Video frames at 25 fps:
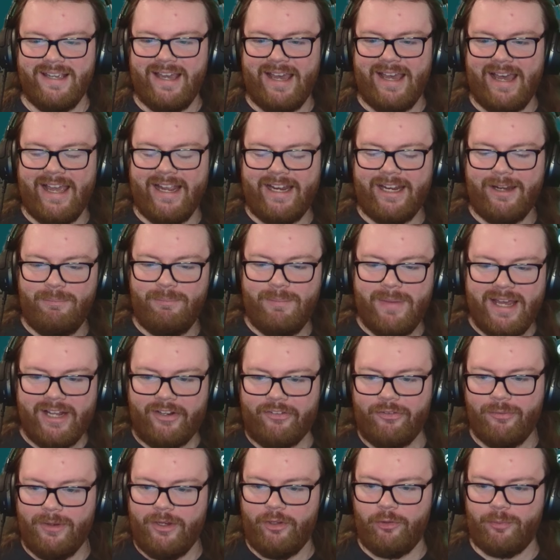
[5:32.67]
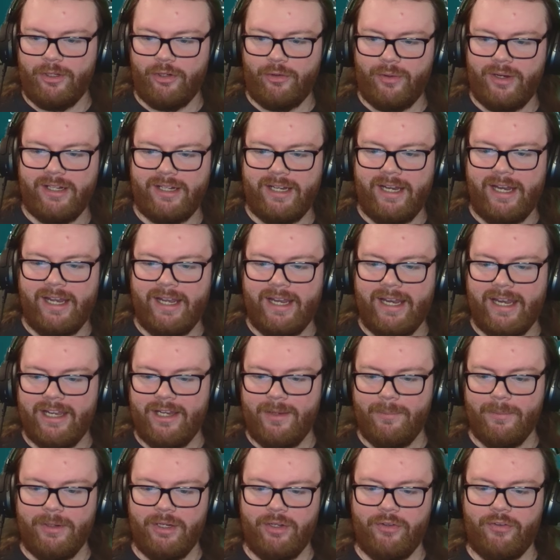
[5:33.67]
I can maximize my credit gain, and
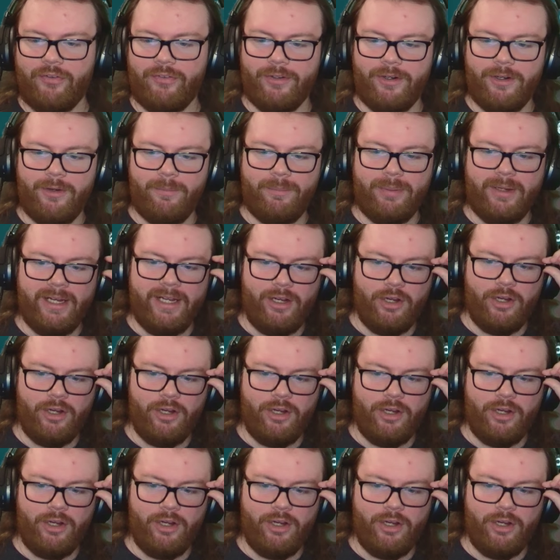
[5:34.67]
I'm going to start buying